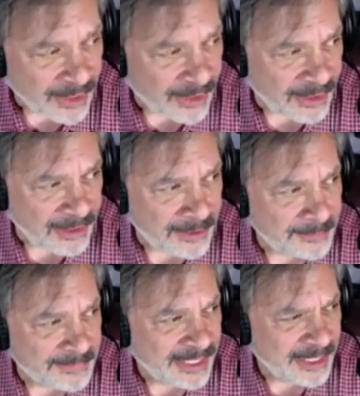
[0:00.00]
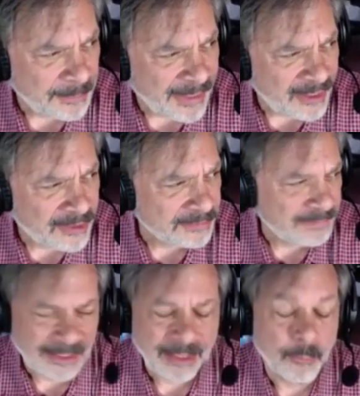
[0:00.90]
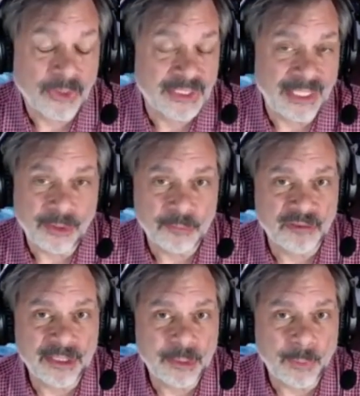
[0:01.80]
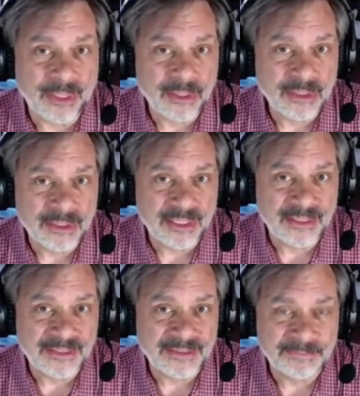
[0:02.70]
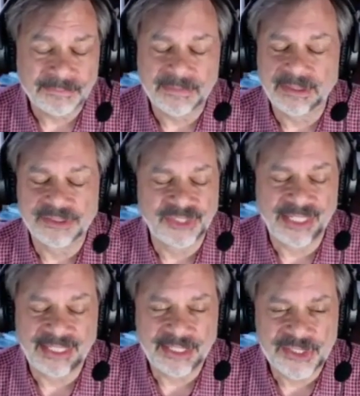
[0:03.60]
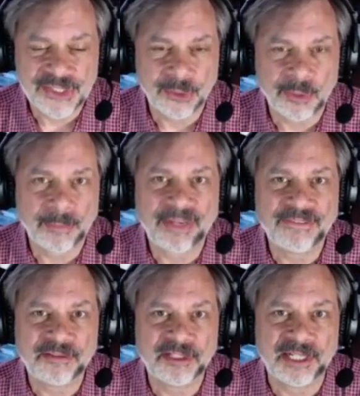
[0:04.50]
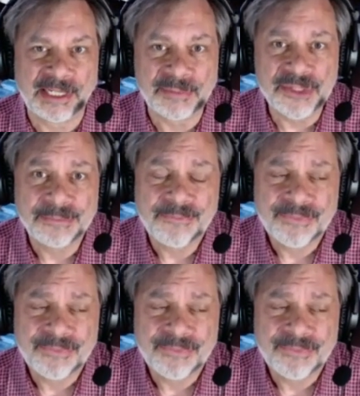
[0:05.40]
And that worked out really well. Shea Geek is still one of my favorite games.